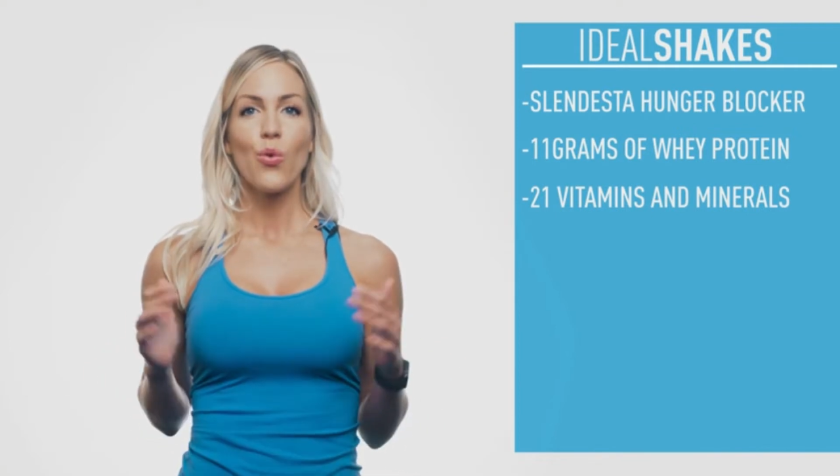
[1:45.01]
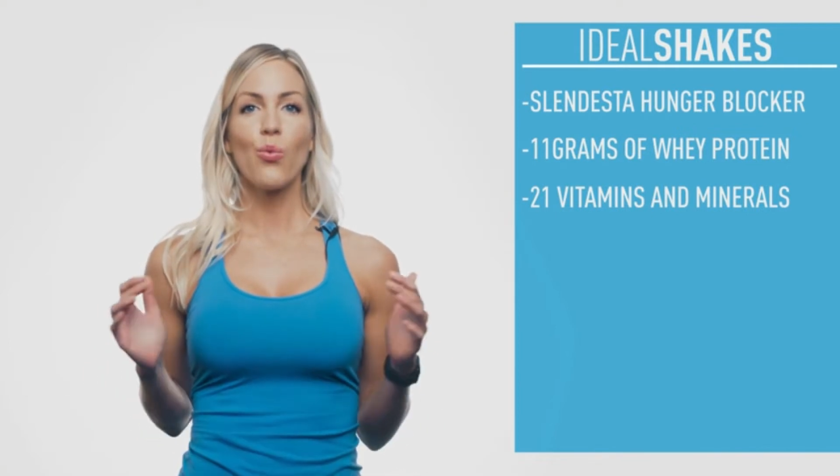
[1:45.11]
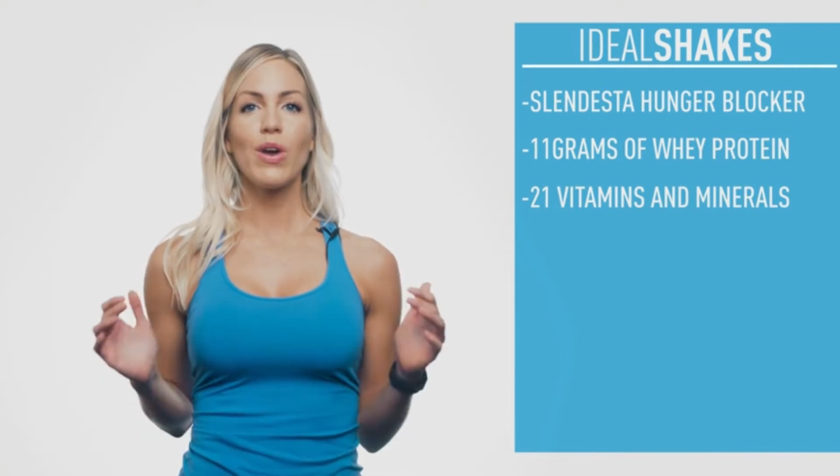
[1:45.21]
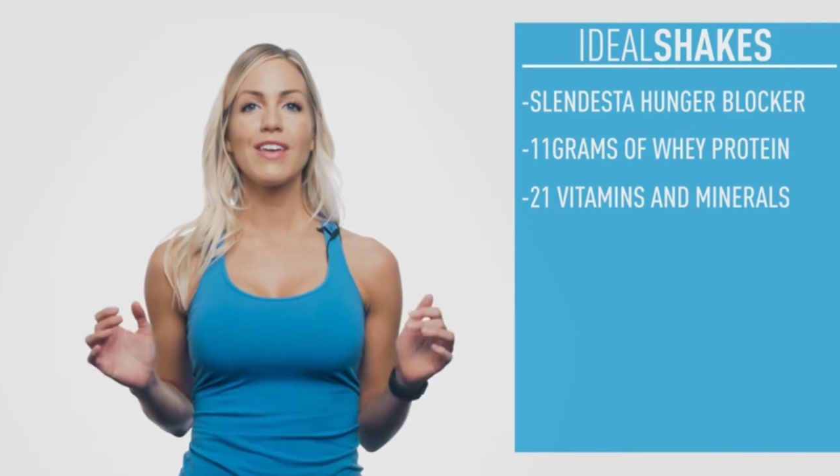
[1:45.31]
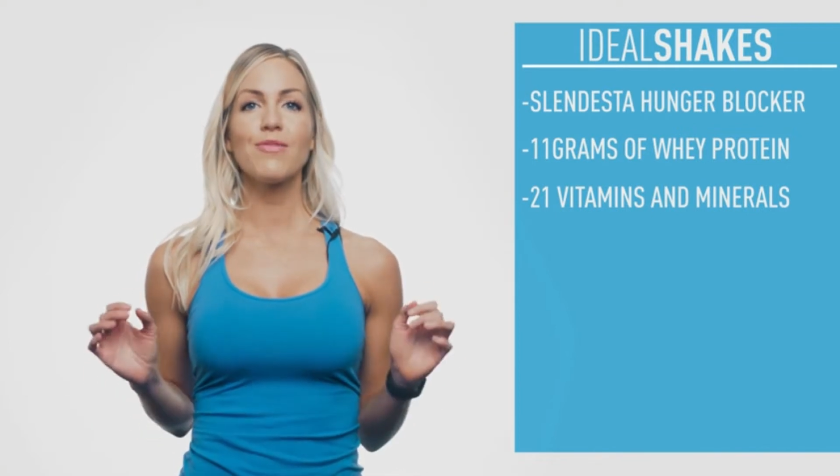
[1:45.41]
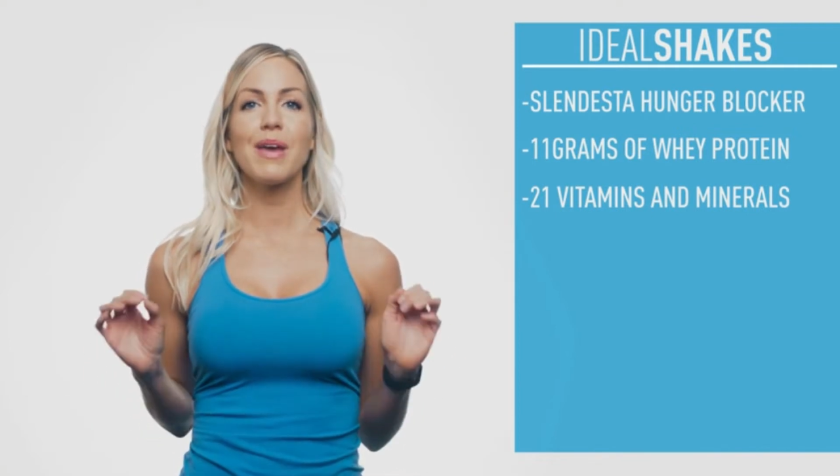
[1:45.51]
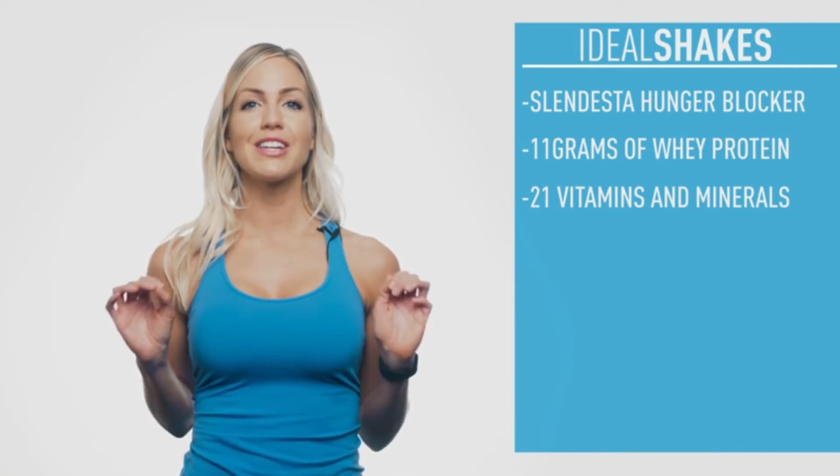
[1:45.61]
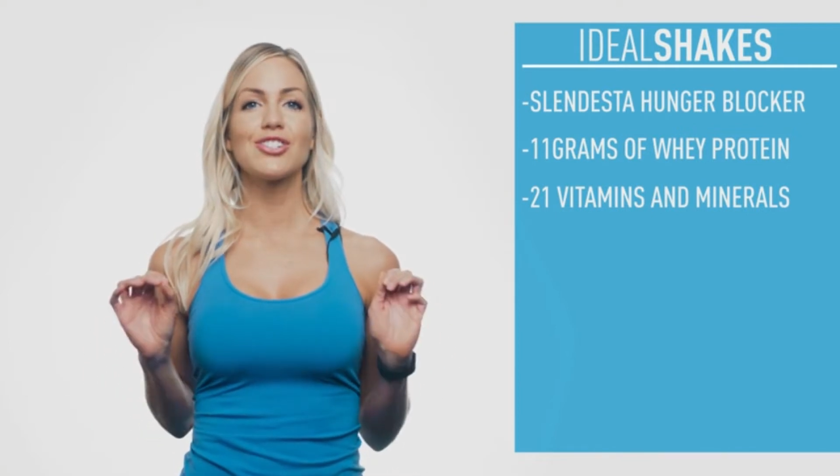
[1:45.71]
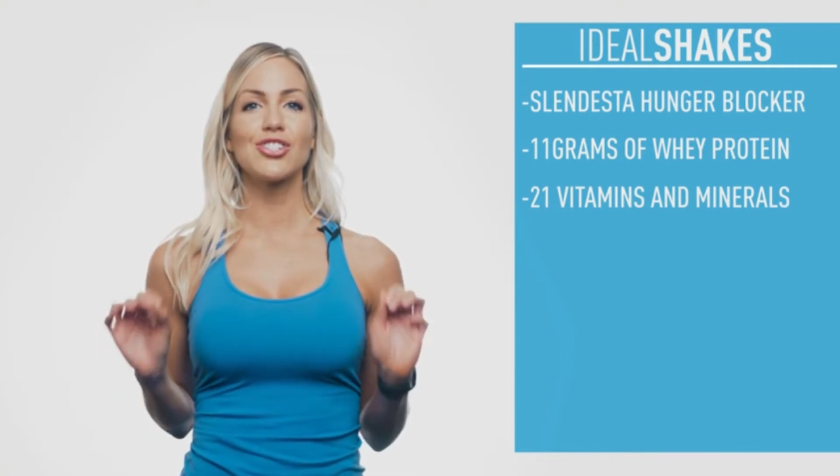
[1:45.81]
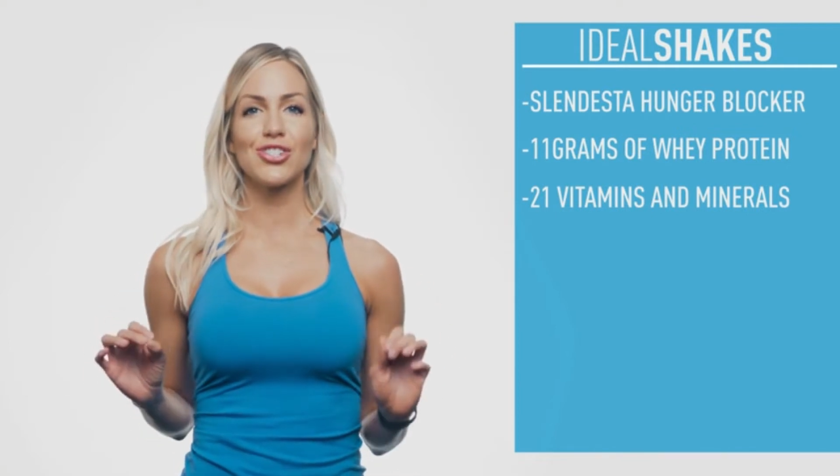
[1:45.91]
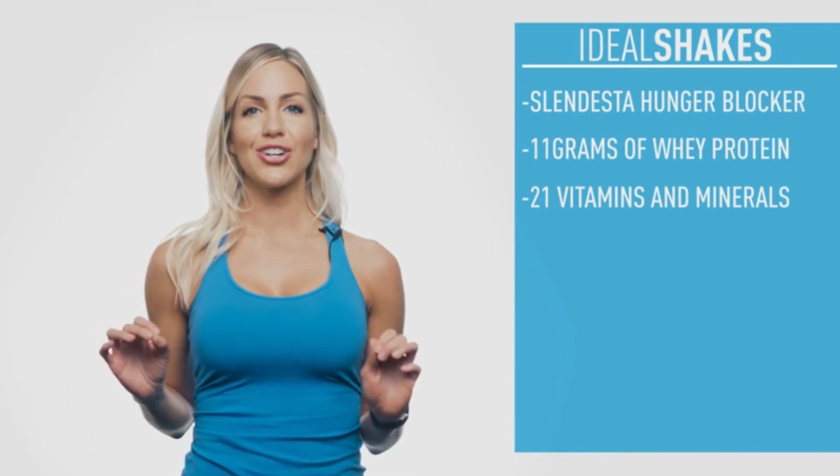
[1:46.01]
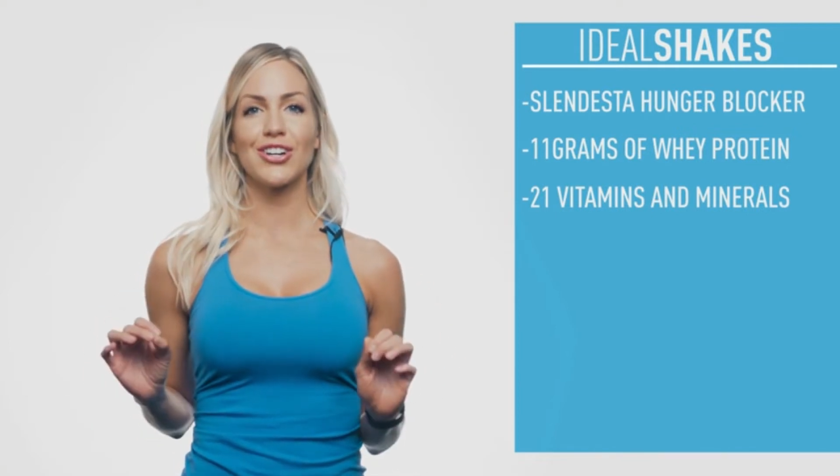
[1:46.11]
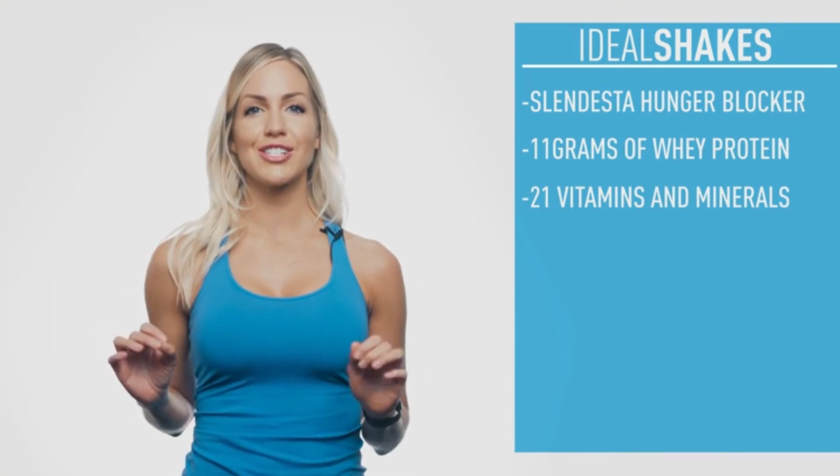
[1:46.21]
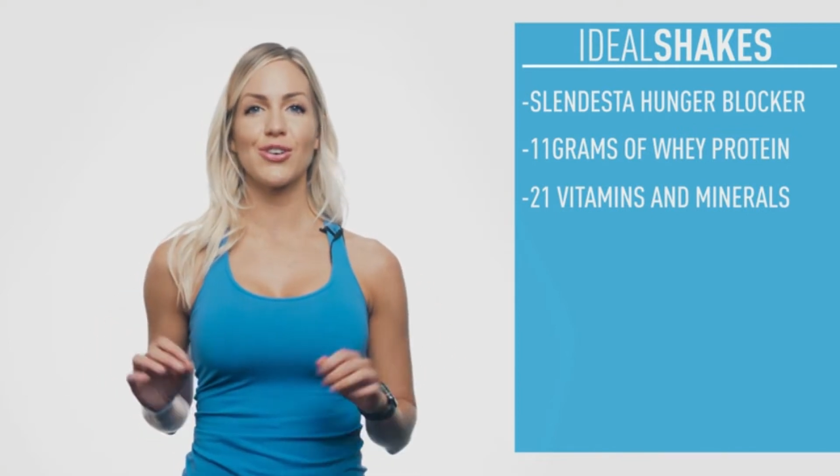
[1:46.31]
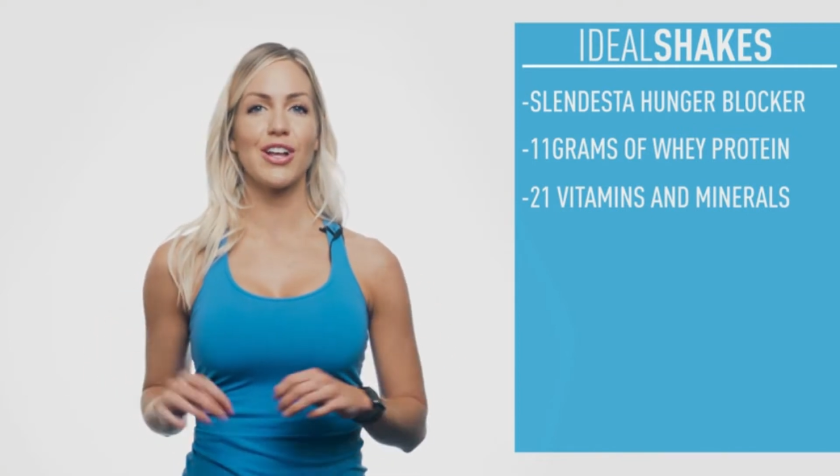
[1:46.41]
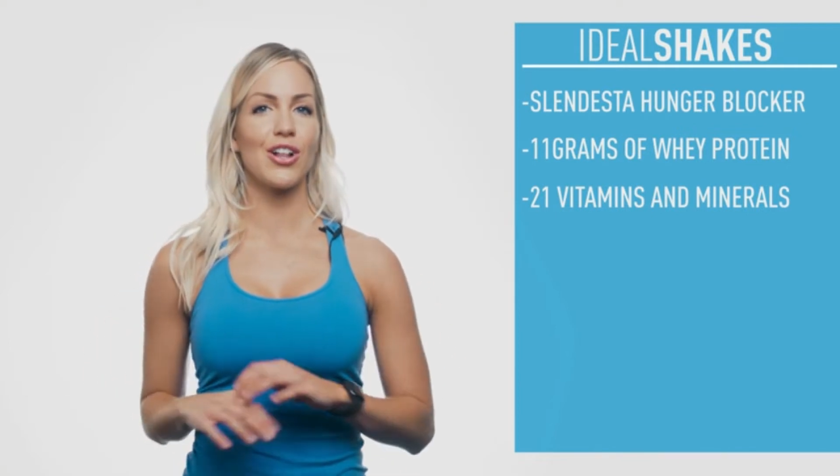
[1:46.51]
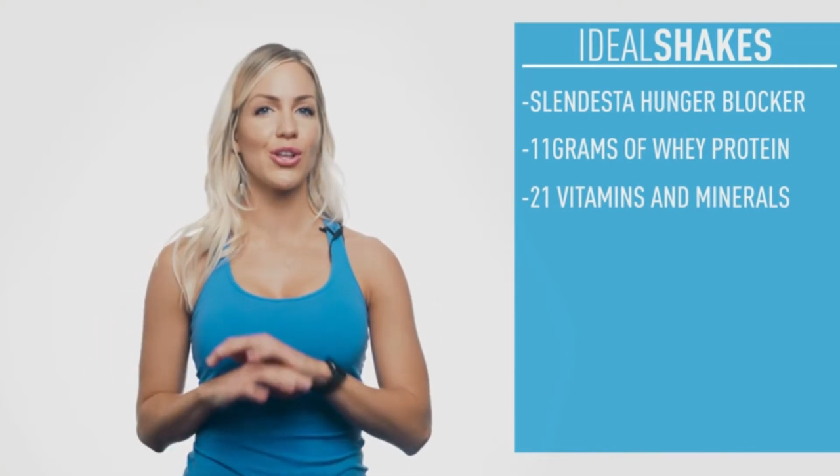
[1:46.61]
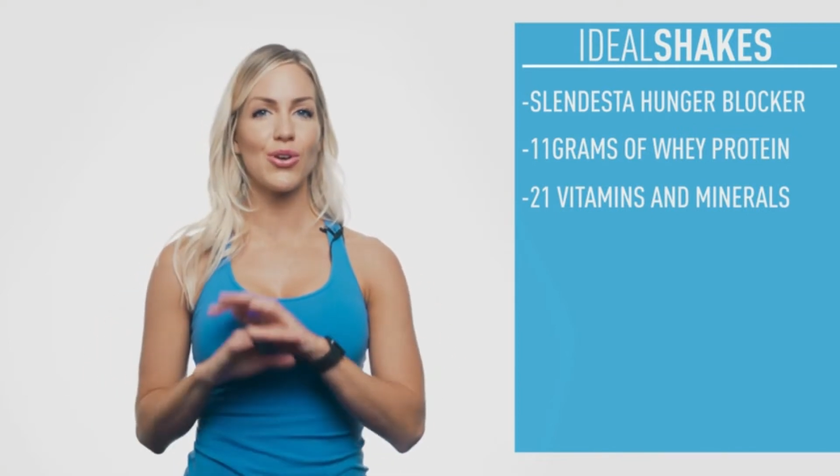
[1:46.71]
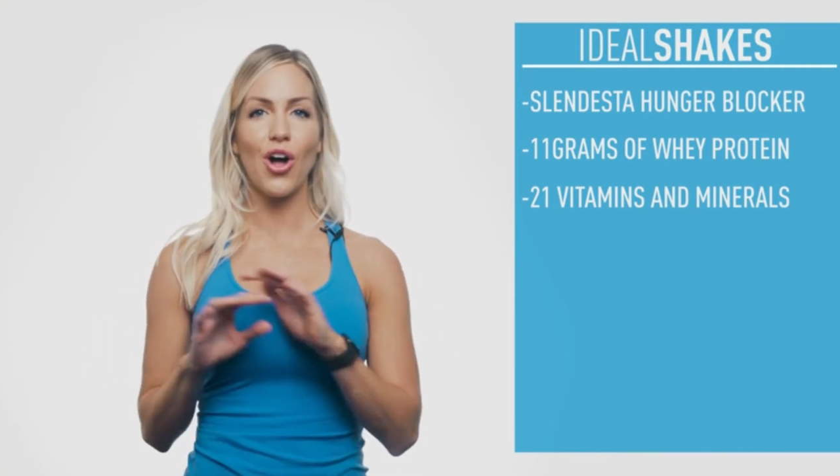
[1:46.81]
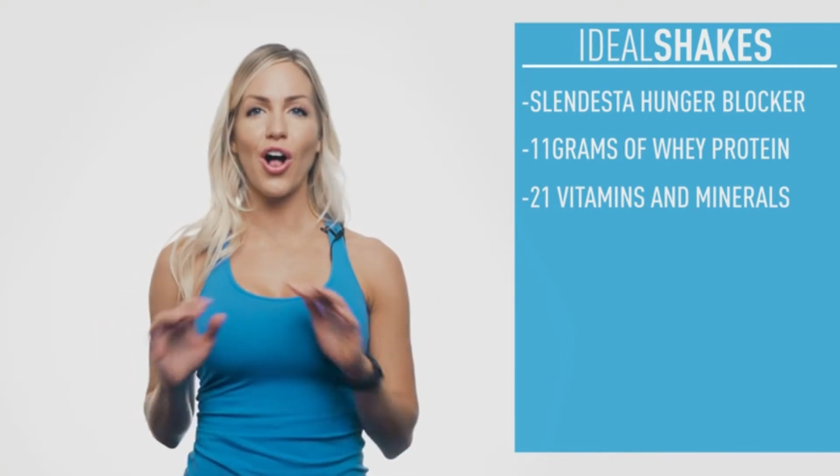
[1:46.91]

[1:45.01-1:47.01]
We've made sure to include